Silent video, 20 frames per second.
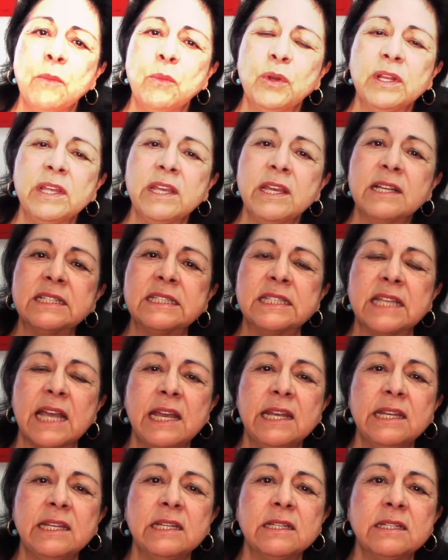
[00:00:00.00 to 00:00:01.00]
really
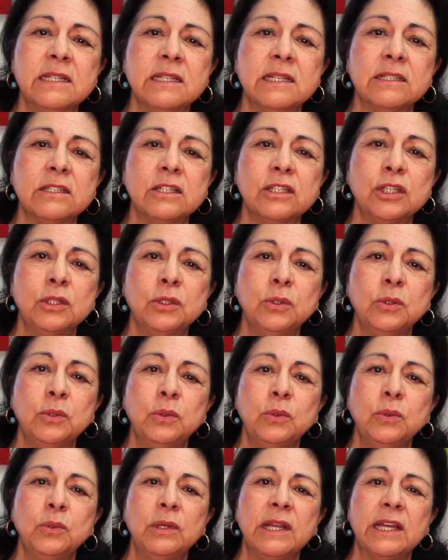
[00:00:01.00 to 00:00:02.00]
excited
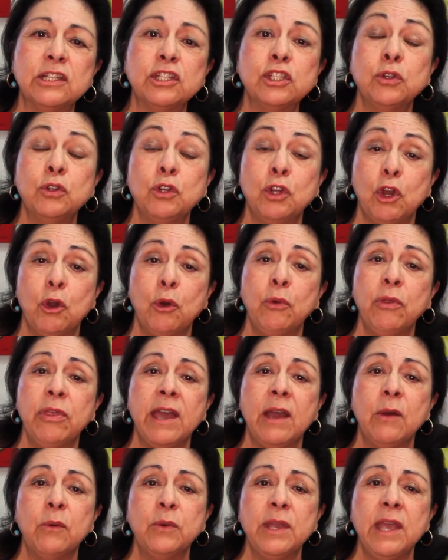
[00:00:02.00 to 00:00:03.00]
to let you know
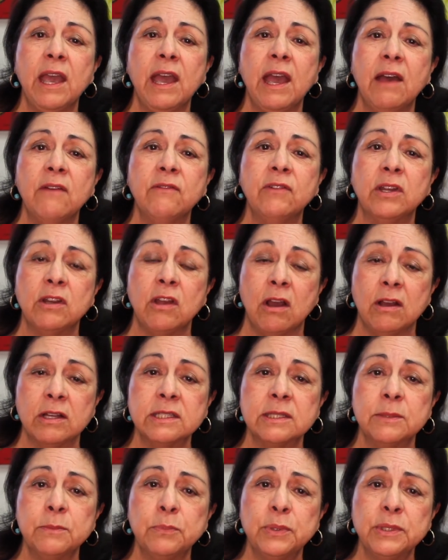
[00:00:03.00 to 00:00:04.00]
that we have an
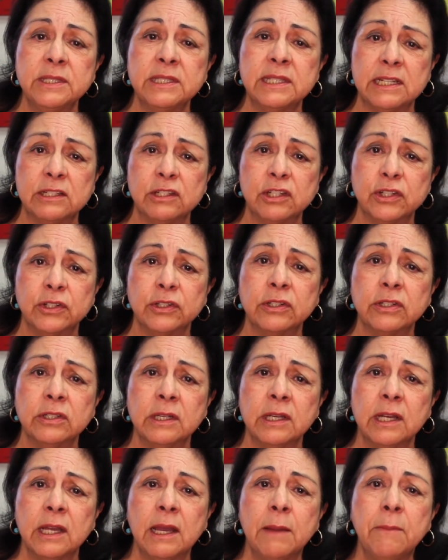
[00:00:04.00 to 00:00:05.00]
awesome presenter,
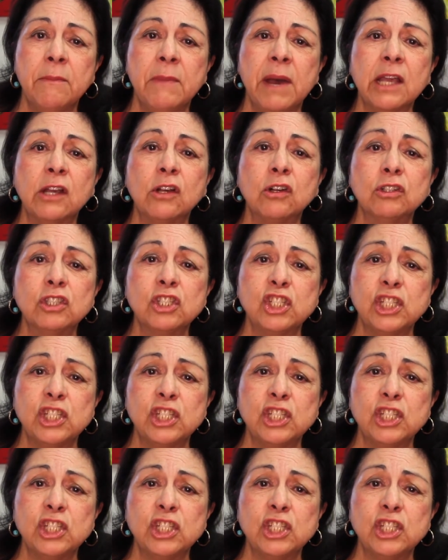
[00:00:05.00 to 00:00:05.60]
Michael